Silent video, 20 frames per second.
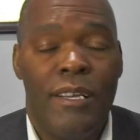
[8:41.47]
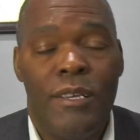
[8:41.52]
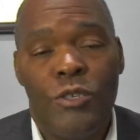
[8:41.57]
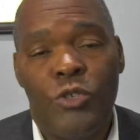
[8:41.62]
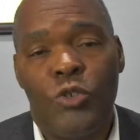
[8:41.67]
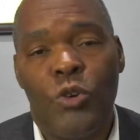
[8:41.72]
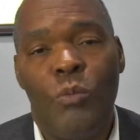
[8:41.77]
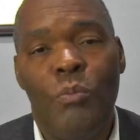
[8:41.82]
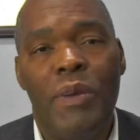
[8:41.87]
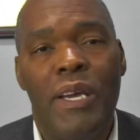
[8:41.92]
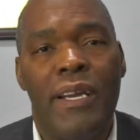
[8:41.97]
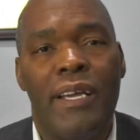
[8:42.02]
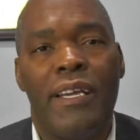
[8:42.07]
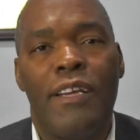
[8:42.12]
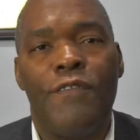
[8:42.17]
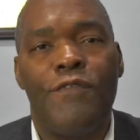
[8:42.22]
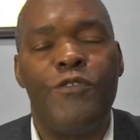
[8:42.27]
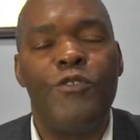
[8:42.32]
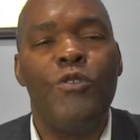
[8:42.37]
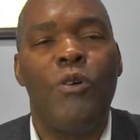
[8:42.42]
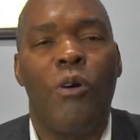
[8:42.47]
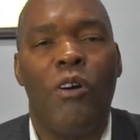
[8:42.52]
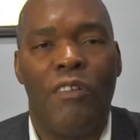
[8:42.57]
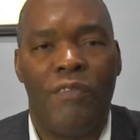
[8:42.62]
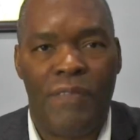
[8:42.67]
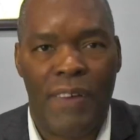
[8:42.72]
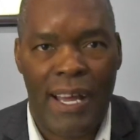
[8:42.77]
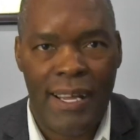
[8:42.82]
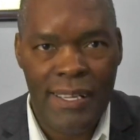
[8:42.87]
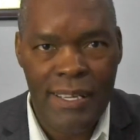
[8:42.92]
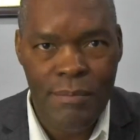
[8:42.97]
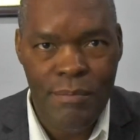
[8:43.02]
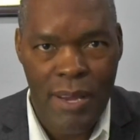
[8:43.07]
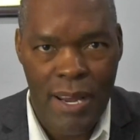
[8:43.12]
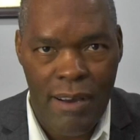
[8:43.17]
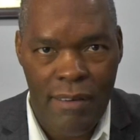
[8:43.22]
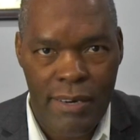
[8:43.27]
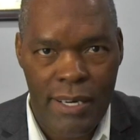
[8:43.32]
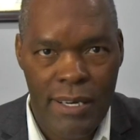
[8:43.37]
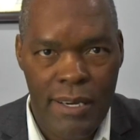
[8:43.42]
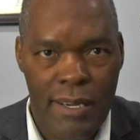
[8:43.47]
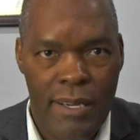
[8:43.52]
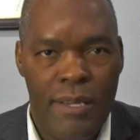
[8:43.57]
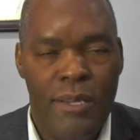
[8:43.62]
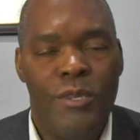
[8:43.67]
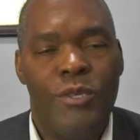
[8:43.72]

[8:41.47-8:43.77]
So meaning if you are filing married,